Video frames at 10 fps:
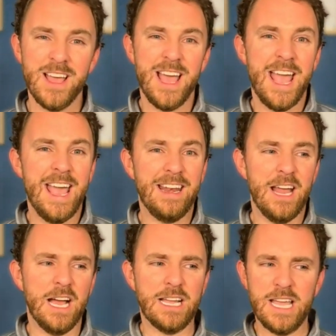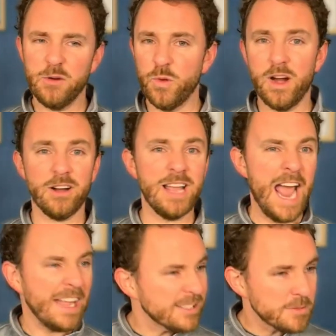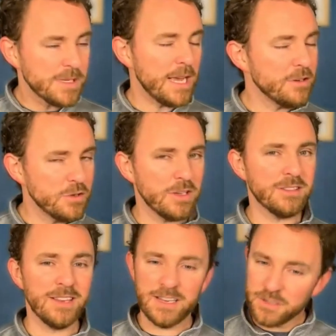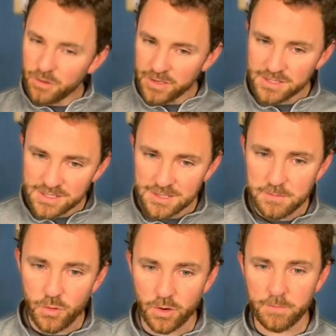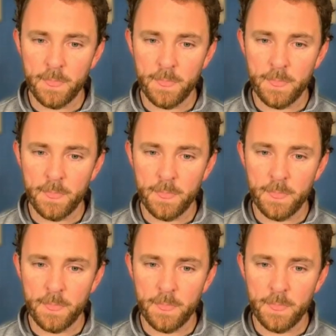And again, we already had some sad news on today's show. This is some more.